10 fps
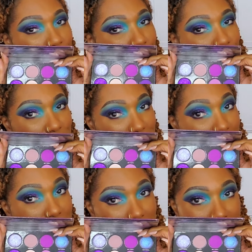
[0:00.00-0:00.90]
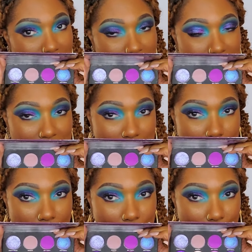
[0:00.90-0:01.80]
really, really scratch
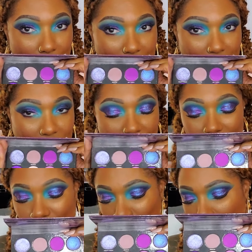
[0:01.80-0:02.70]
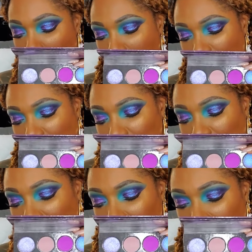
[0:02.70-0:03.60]
that purple itch. You know, I
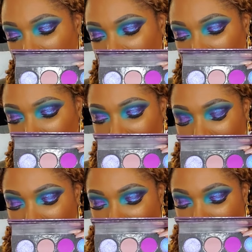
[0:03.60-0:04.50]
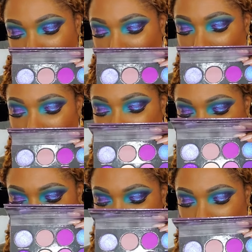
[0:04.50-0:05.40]
feel like I'm kind of
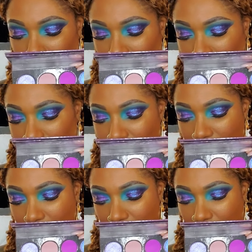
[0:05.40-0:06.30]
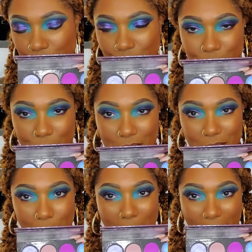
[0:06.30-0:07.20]
looking at the um
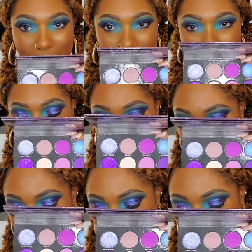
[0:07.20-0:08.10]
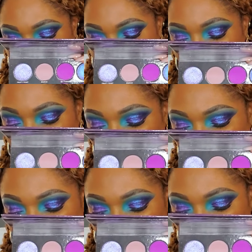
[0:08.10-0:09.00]
the palette right now and the
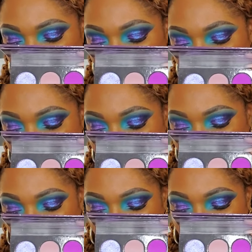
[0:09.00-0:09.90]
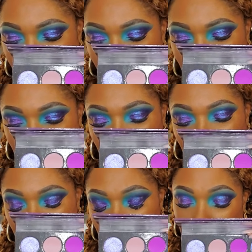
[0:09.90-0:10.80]
swatches and stuff, and just
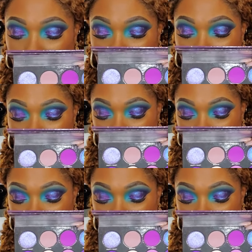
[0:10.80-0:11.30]
looking at the